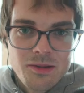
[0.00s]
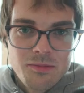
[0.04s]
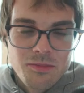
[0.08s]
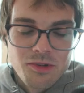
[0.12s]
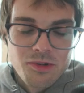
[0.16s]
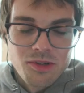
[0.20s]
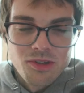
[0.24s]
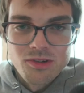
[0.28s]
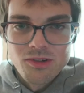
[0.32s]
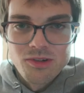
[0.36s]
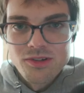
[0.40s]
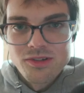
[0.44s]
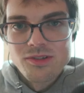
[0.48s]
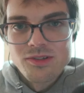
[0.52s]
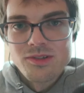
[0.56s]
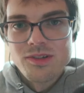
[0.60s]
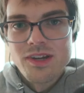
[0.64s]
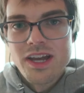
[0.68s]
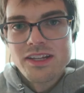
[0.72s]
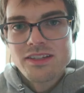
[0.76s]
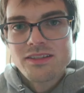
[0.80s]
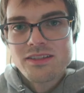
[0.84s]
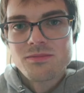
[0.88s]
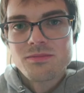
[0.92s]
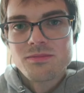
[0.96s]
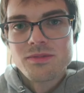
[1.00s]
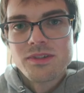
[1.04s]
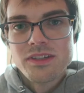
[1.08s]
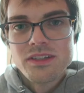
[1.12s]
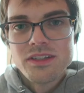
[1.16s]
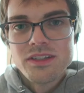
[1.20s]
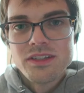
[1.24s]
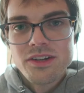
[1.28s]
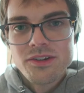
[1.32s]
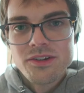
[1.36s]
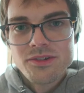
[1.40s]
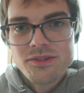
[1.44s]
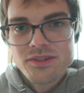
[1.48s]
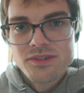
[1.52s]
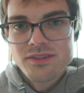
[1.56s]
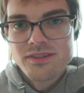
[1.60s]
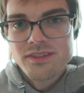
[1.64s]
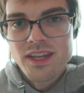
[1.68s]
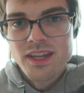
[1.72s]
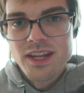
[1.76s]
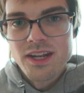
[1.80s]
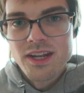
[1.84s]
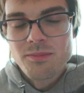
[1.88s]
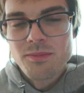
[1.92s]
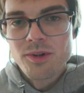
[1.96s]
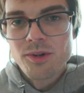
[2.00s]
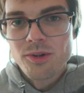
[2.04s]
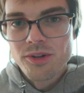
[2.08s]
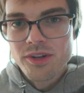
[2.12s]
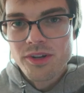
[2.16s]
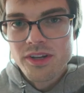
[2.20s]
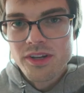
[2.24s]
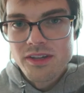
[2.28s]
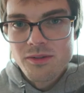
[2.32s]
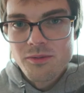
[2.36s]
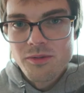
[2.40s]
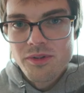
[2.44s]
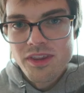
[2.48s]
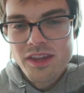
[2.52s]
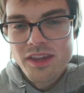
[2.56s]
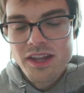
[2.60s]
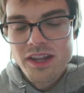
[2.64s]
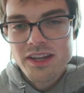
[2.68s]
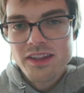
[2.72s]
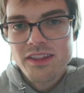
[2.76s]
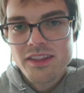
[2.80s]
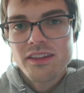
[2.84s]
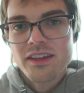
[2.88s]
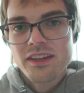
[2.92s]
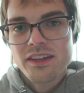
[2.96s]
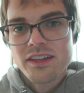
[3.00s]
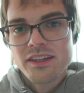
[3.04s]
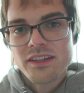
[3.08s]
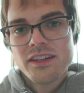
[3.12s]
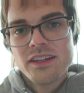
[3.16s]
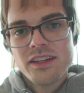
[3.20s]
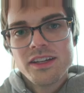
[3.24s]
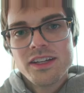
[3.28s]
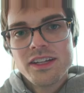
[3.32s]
But there also has to be sustainability with anything.